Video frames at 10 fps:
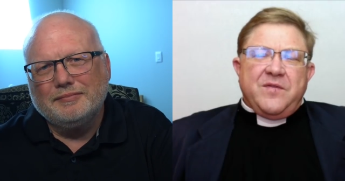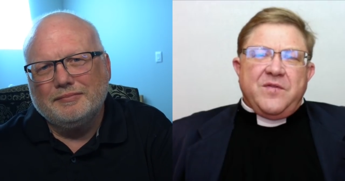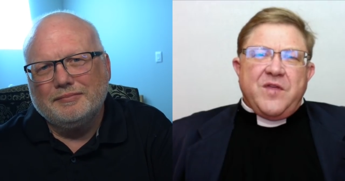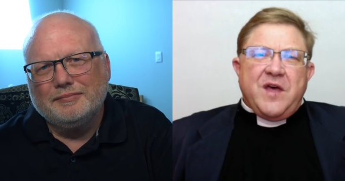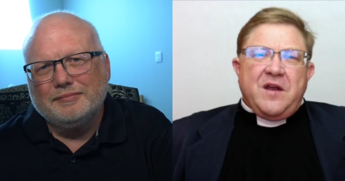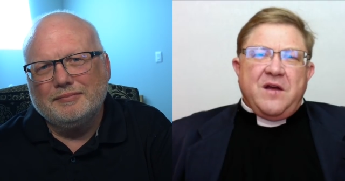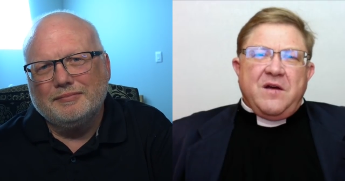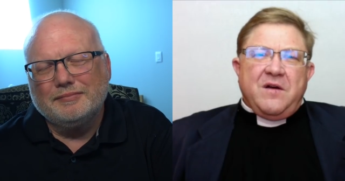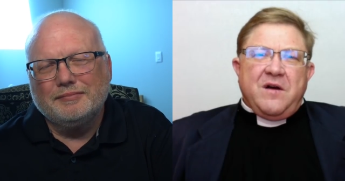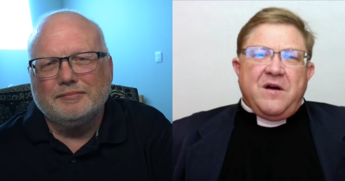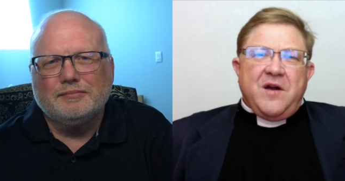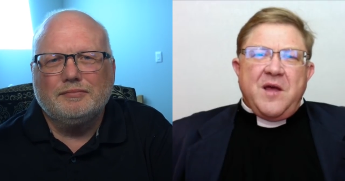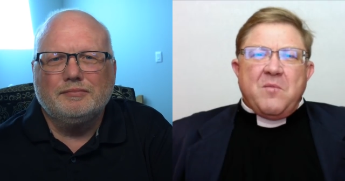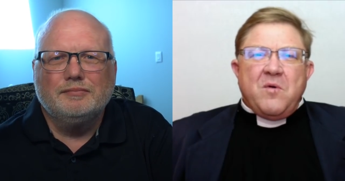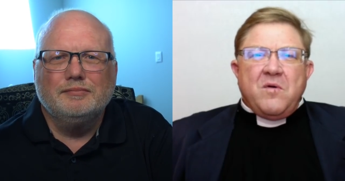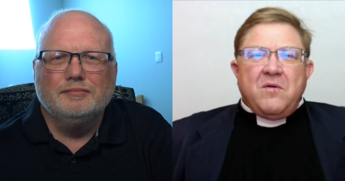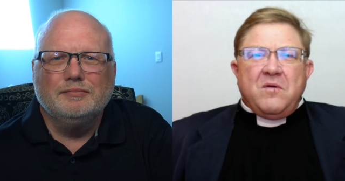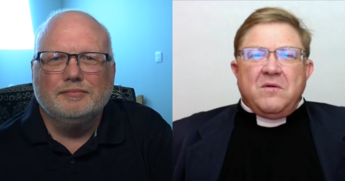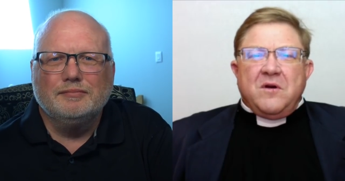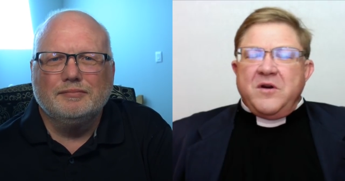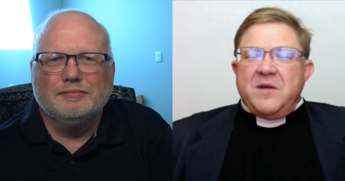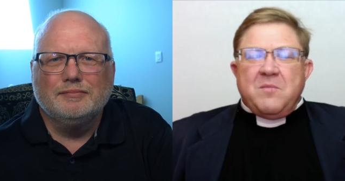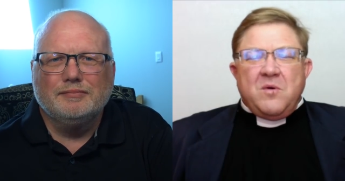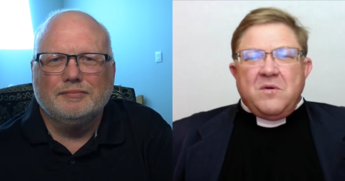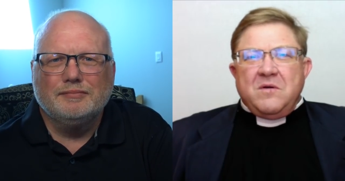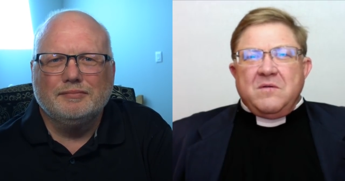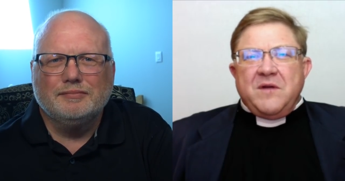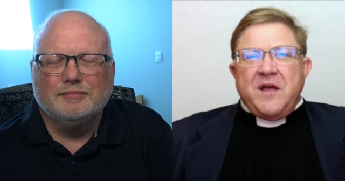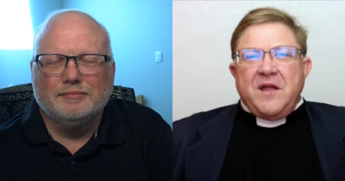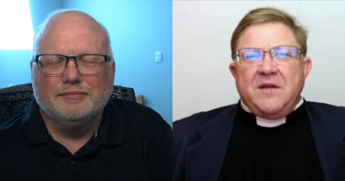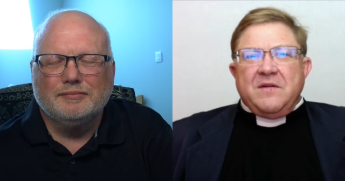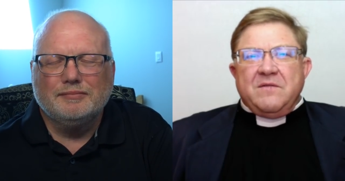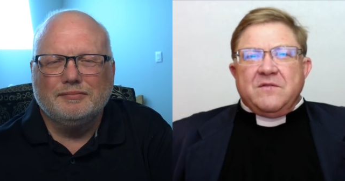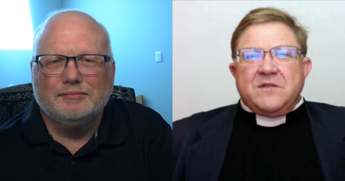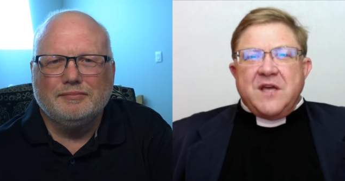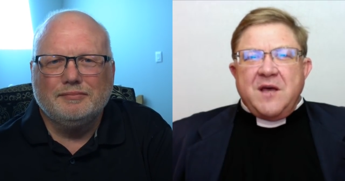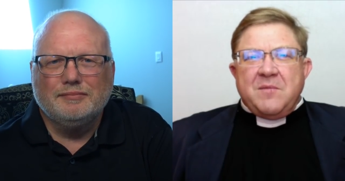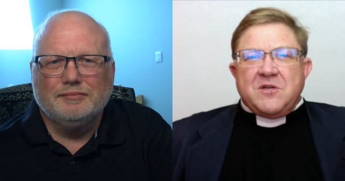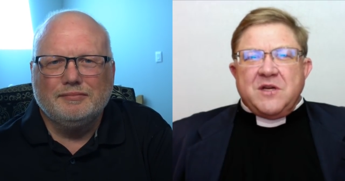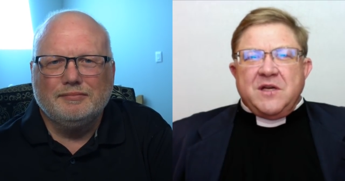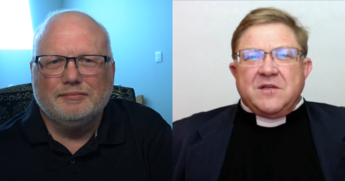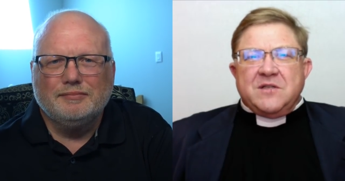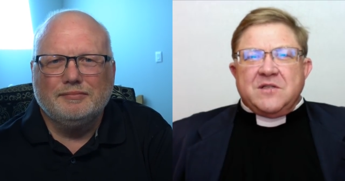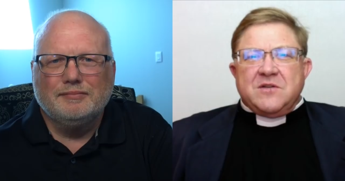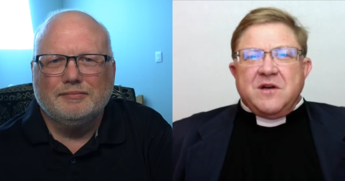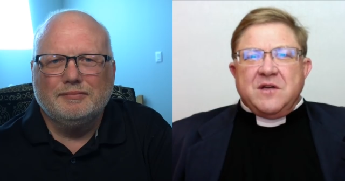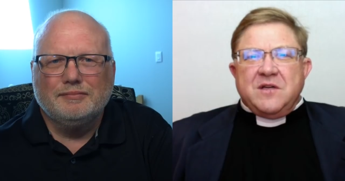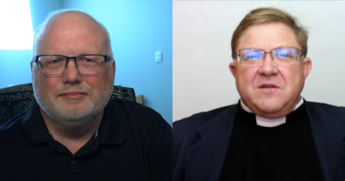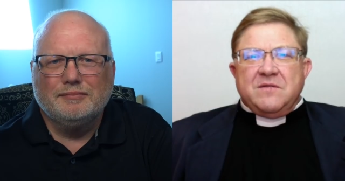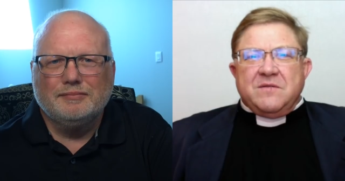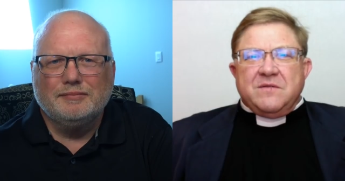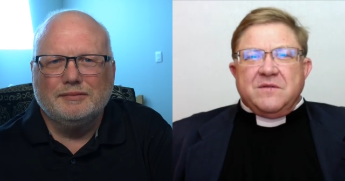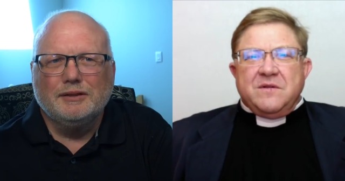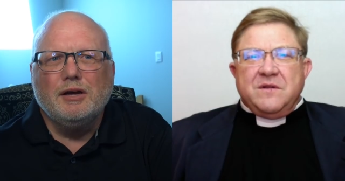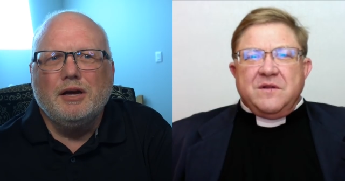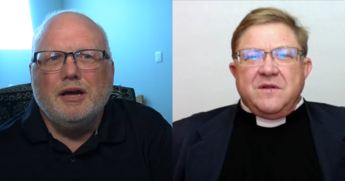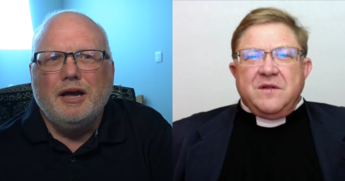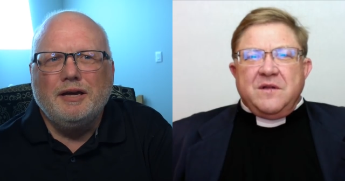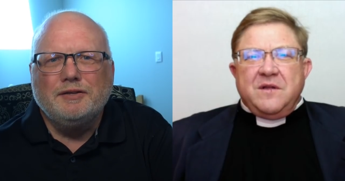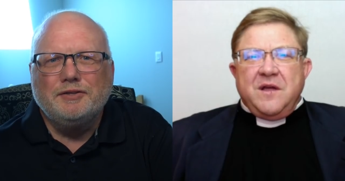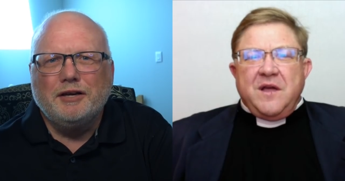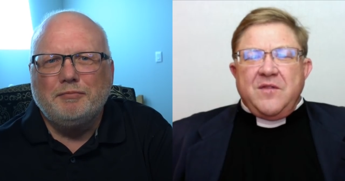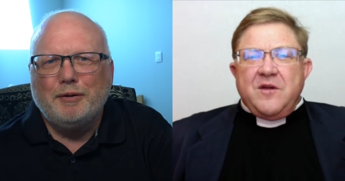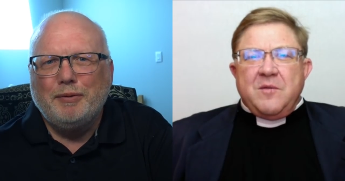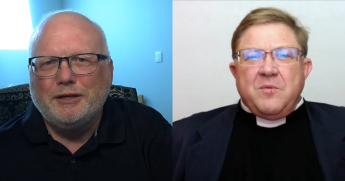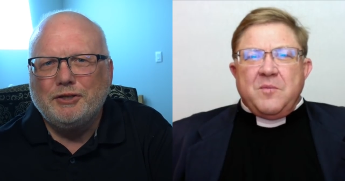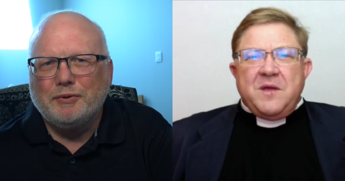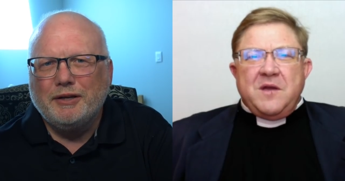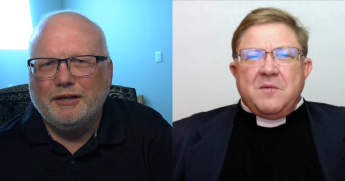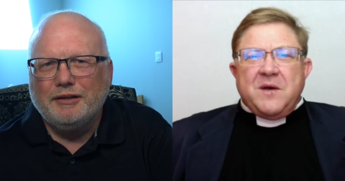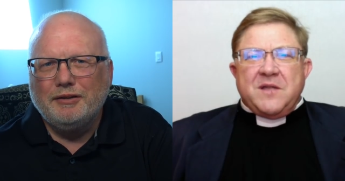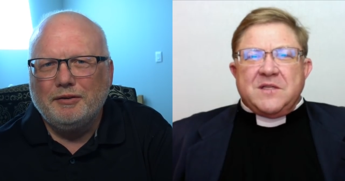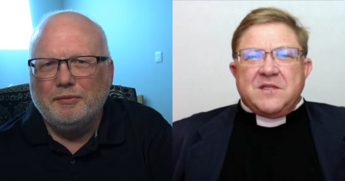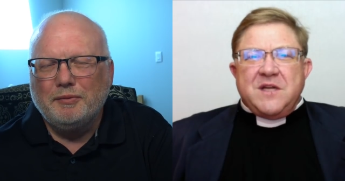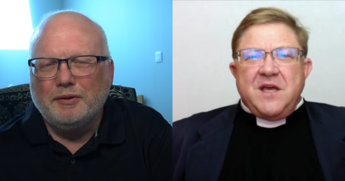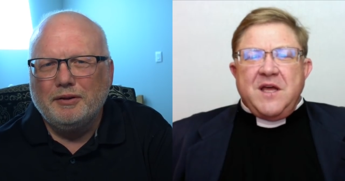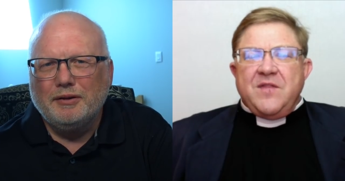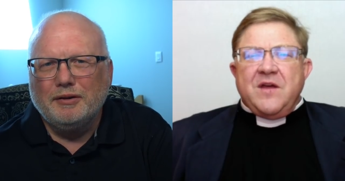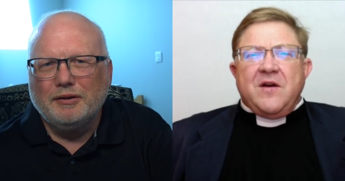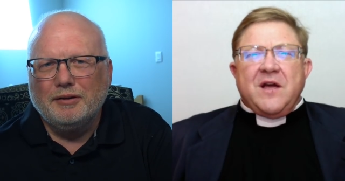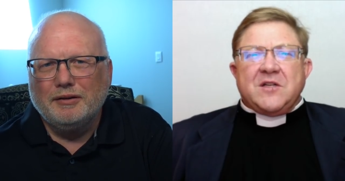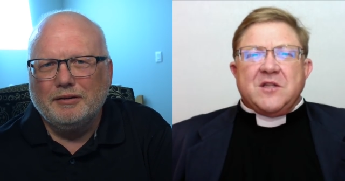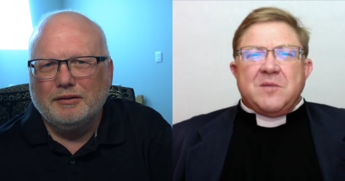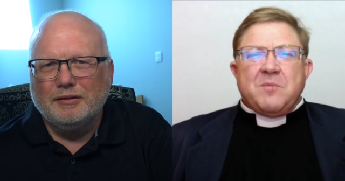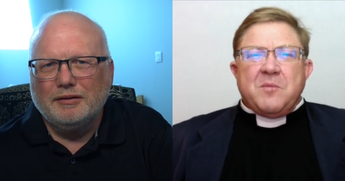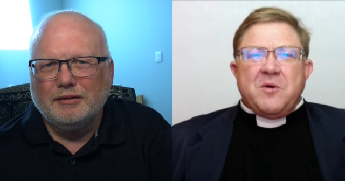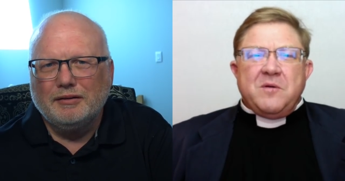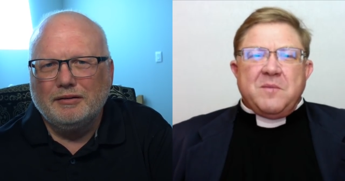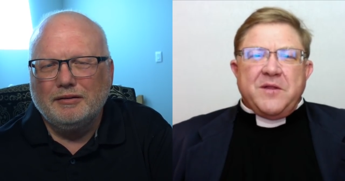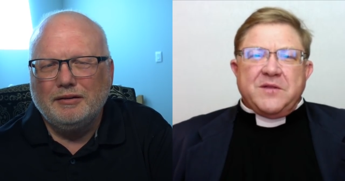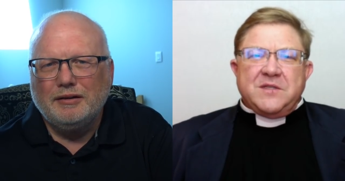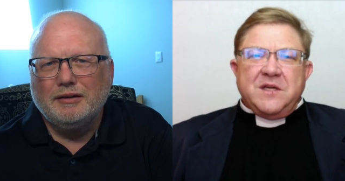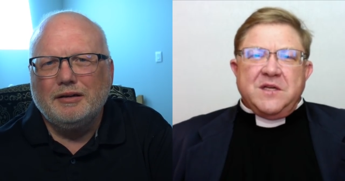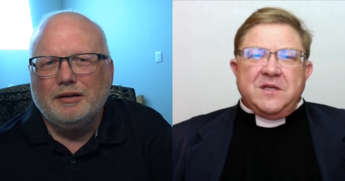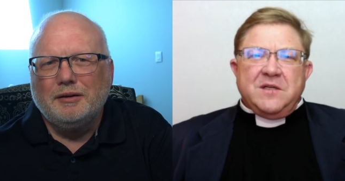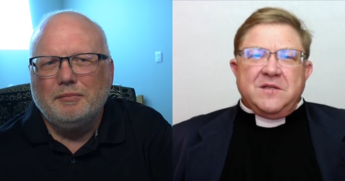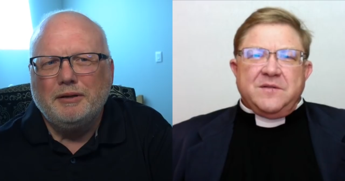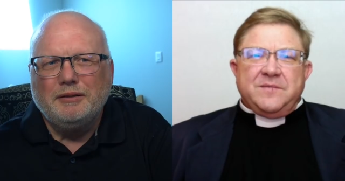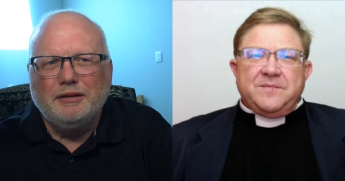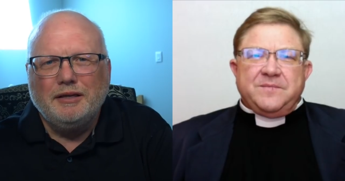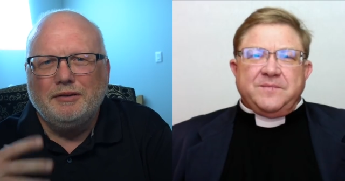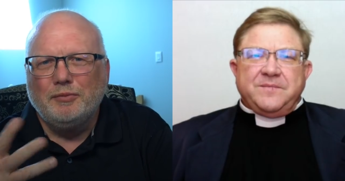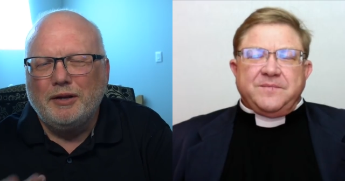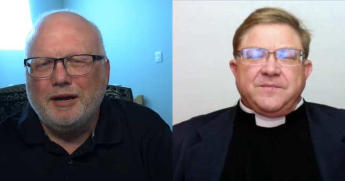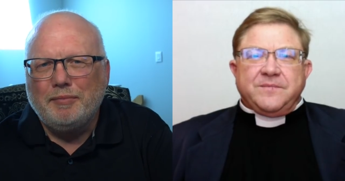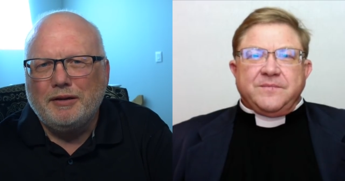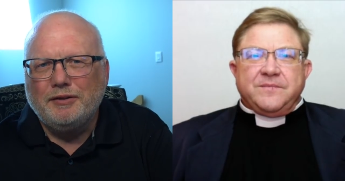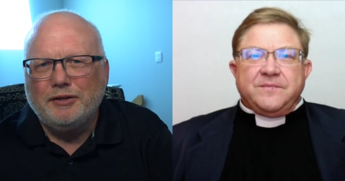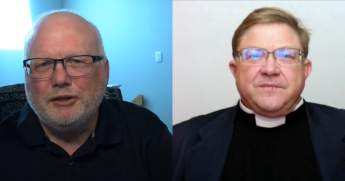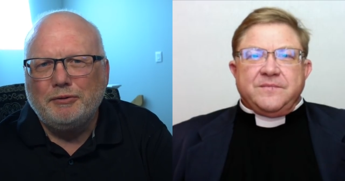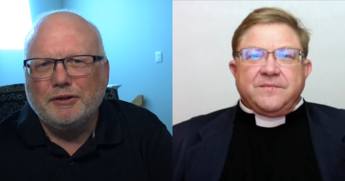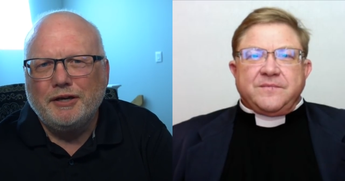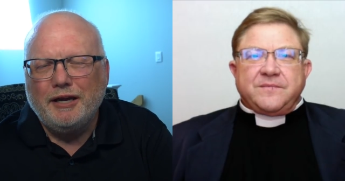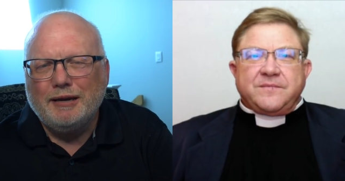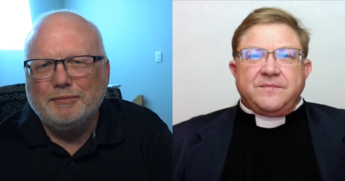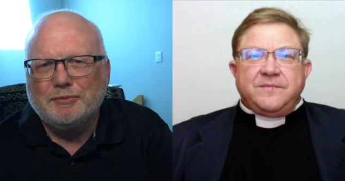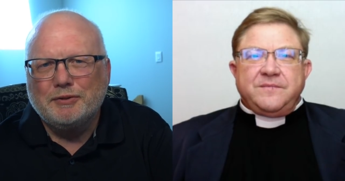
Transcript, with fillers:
Speaker 1: that are amoral are immoral and damaging and destructive
Speaker 2: and self-perpetuating by the
Speaker 1: state, and they're actually promoted by
Speaker 2: the state. Yeah. But like what happened at the Iwerne camps